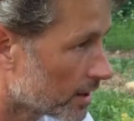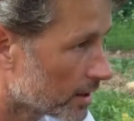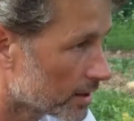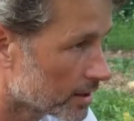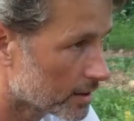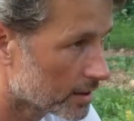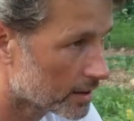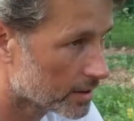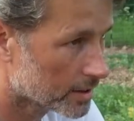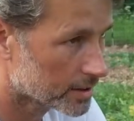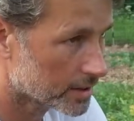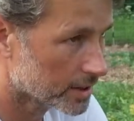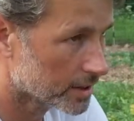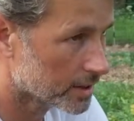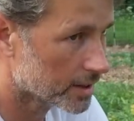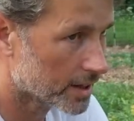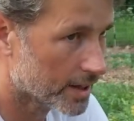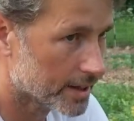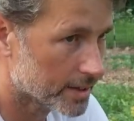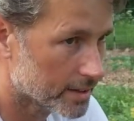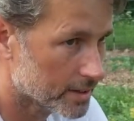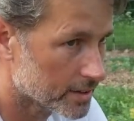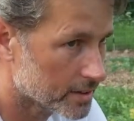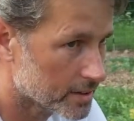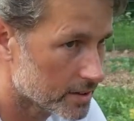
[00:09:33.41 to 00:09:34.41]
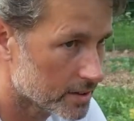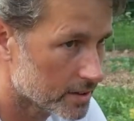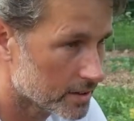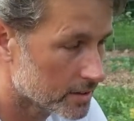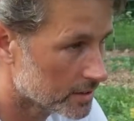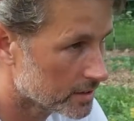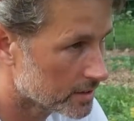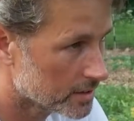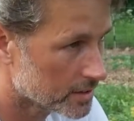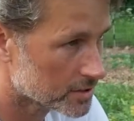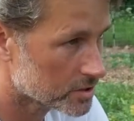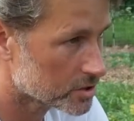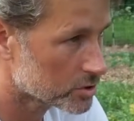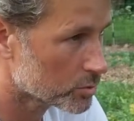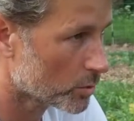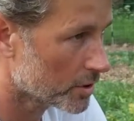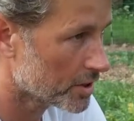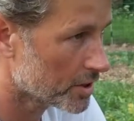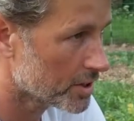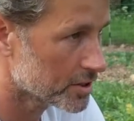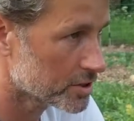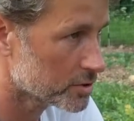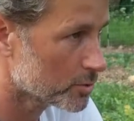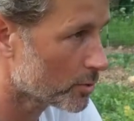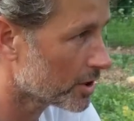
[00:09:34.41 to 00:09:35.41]
again, it's
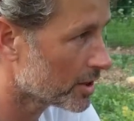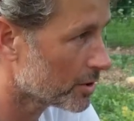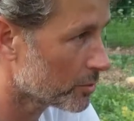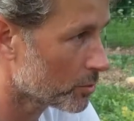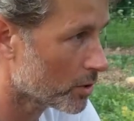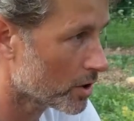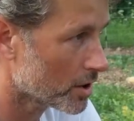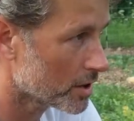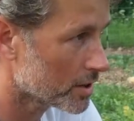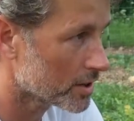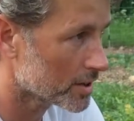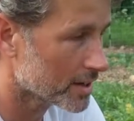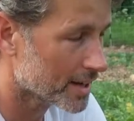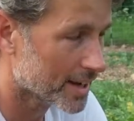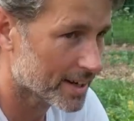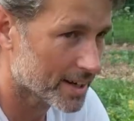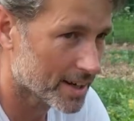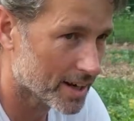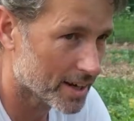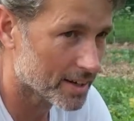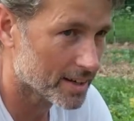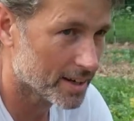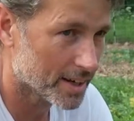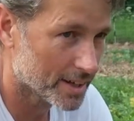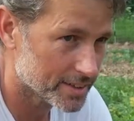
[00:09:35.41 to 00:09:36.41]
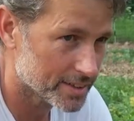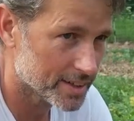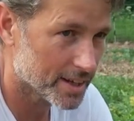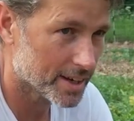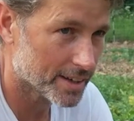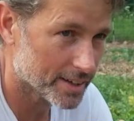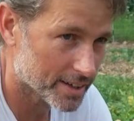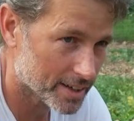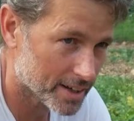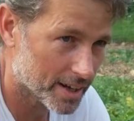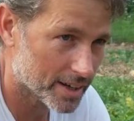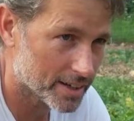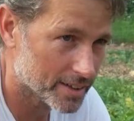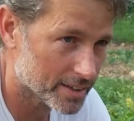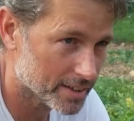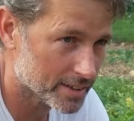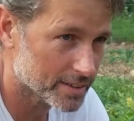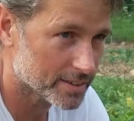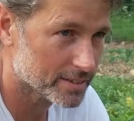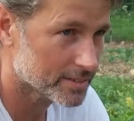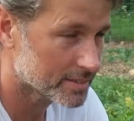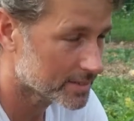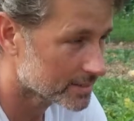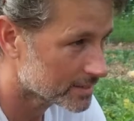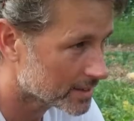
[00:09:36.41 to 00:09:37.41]
2021, and I got
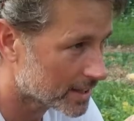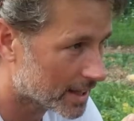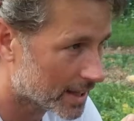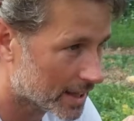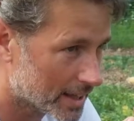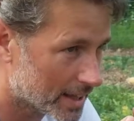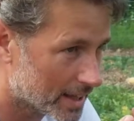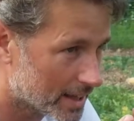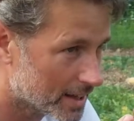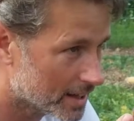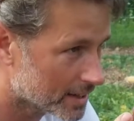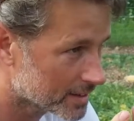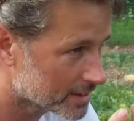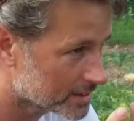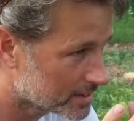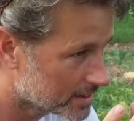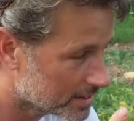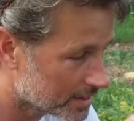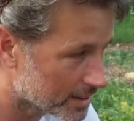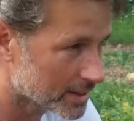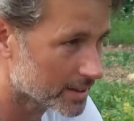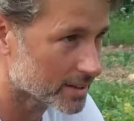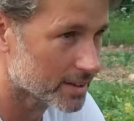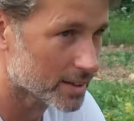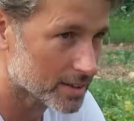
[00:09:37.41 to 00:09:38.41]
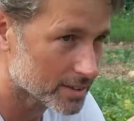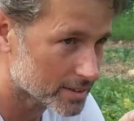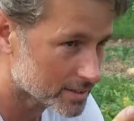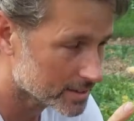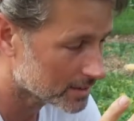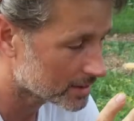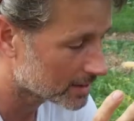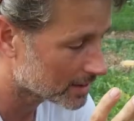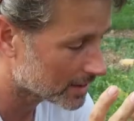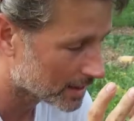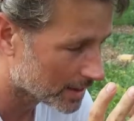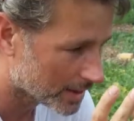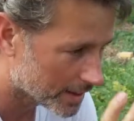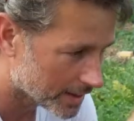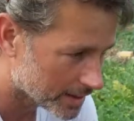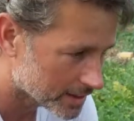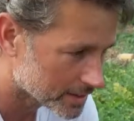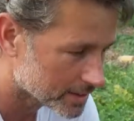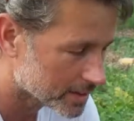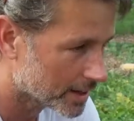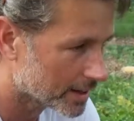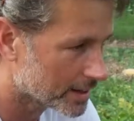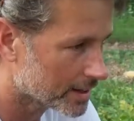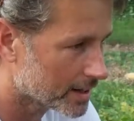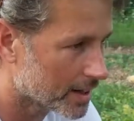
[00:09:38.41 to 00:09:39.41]
in again late.
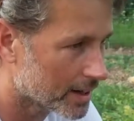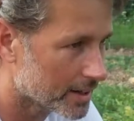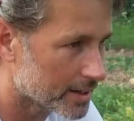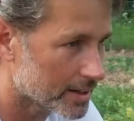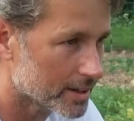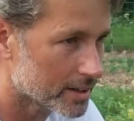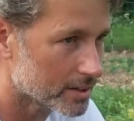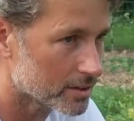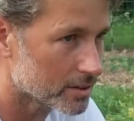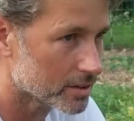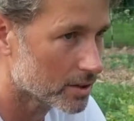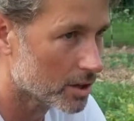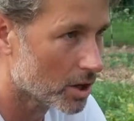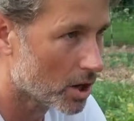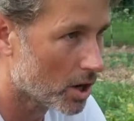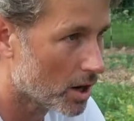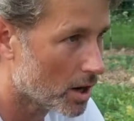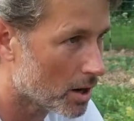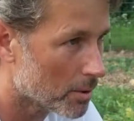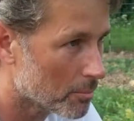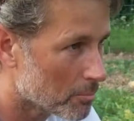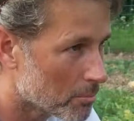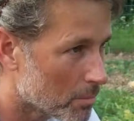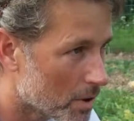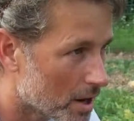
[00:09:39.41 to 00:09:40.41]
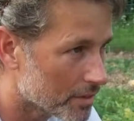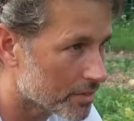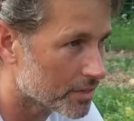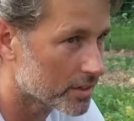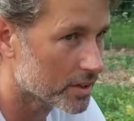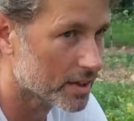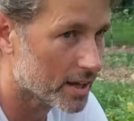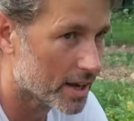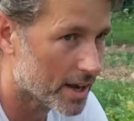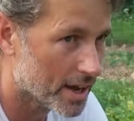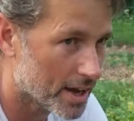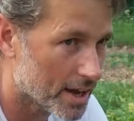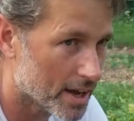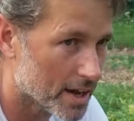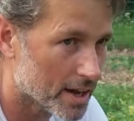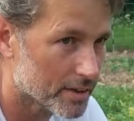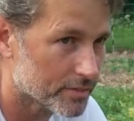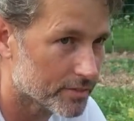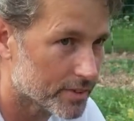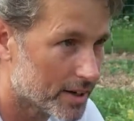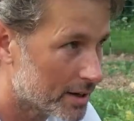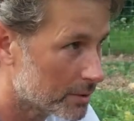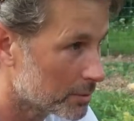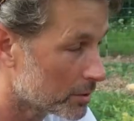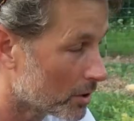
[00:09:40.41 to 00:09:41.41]
I got in a month and a half,
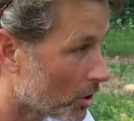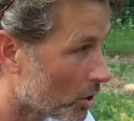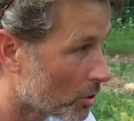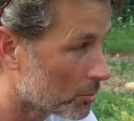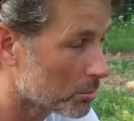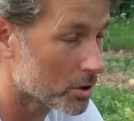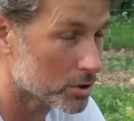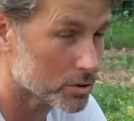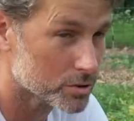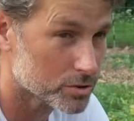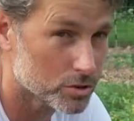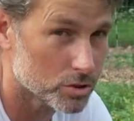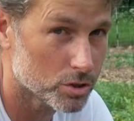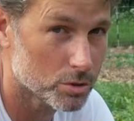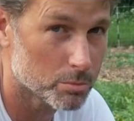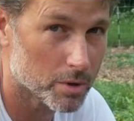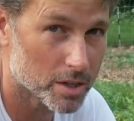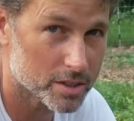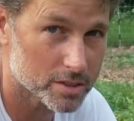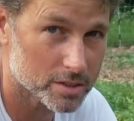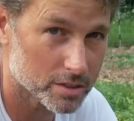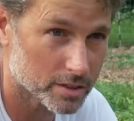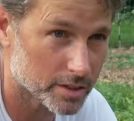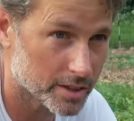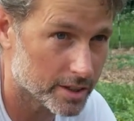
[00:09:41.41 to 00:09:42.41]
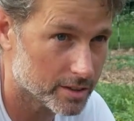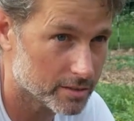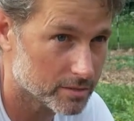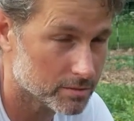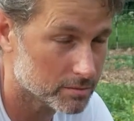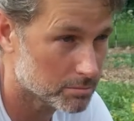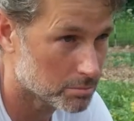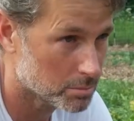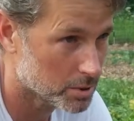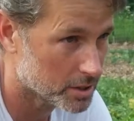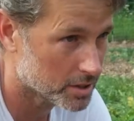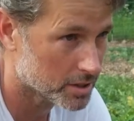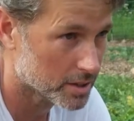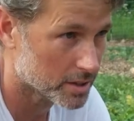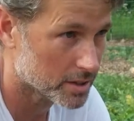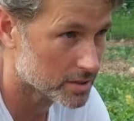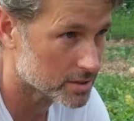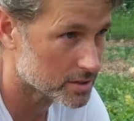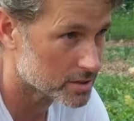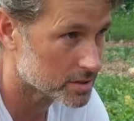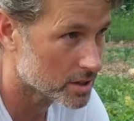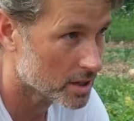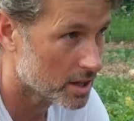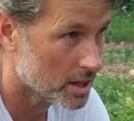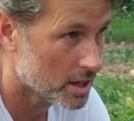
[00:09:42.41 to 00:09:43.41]
almost 2 months late,
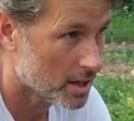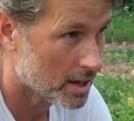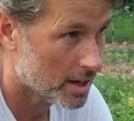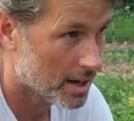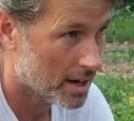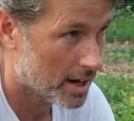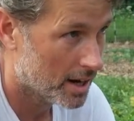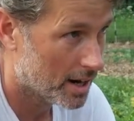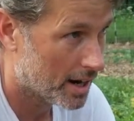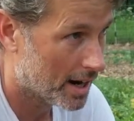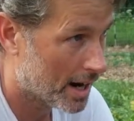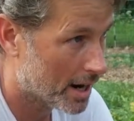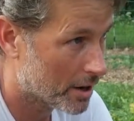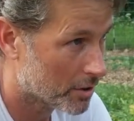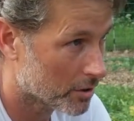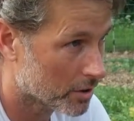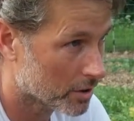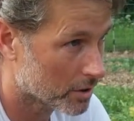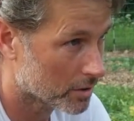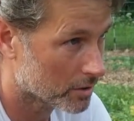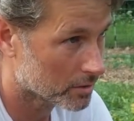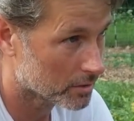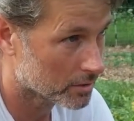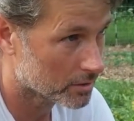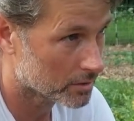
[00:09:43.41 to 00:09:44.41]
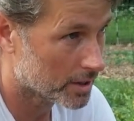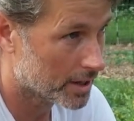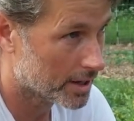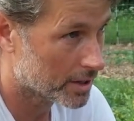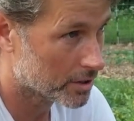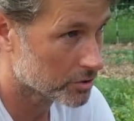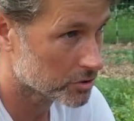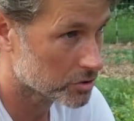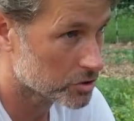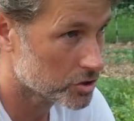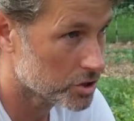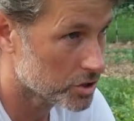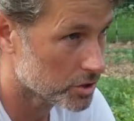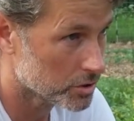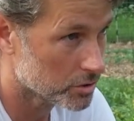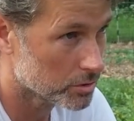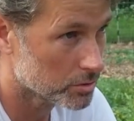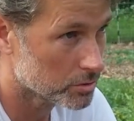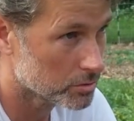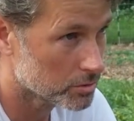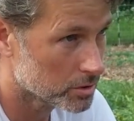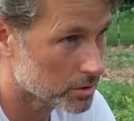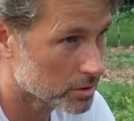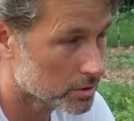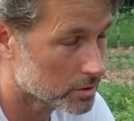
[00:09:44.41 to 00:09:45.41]
because our
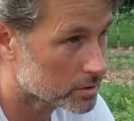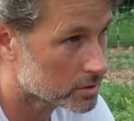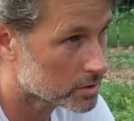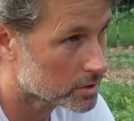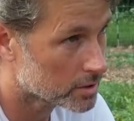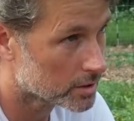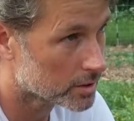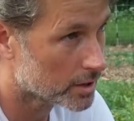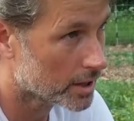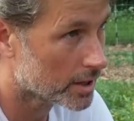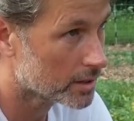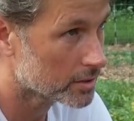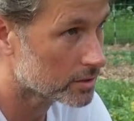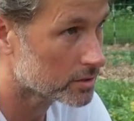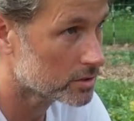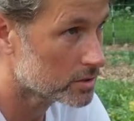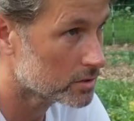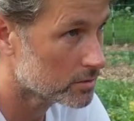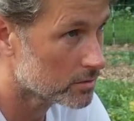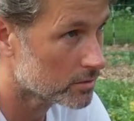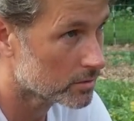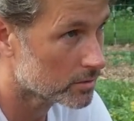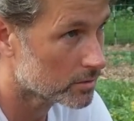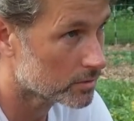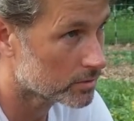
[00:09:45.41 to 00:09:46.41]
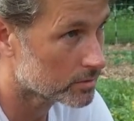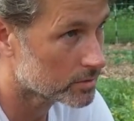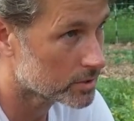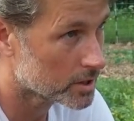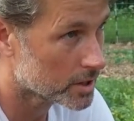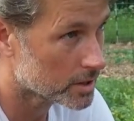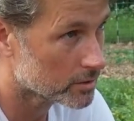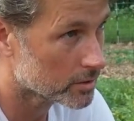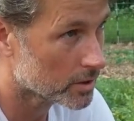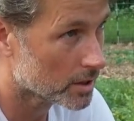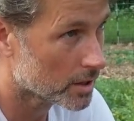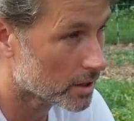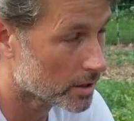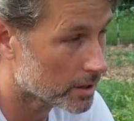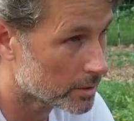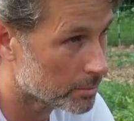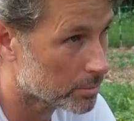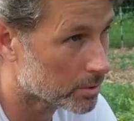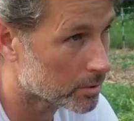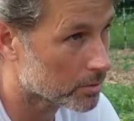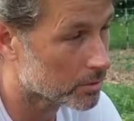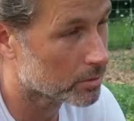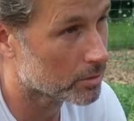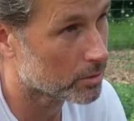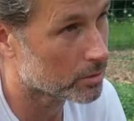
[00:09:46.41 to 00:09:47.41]
June, January,
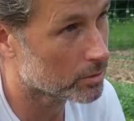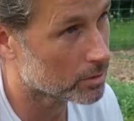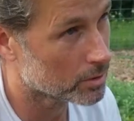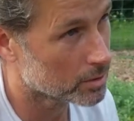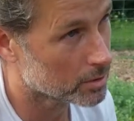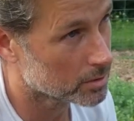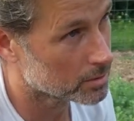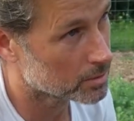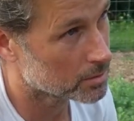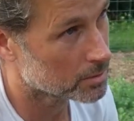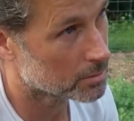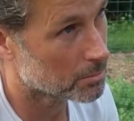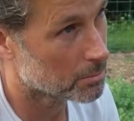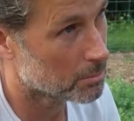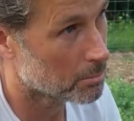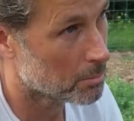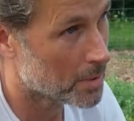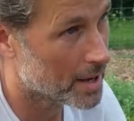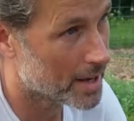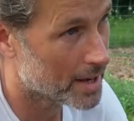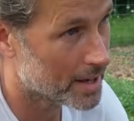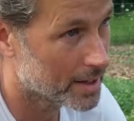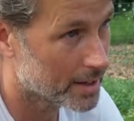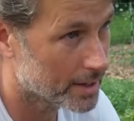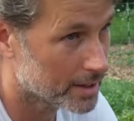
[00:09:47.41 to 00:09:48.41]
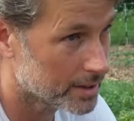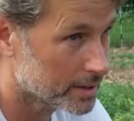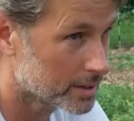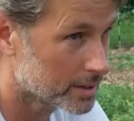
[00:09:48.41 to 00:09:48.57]
April, May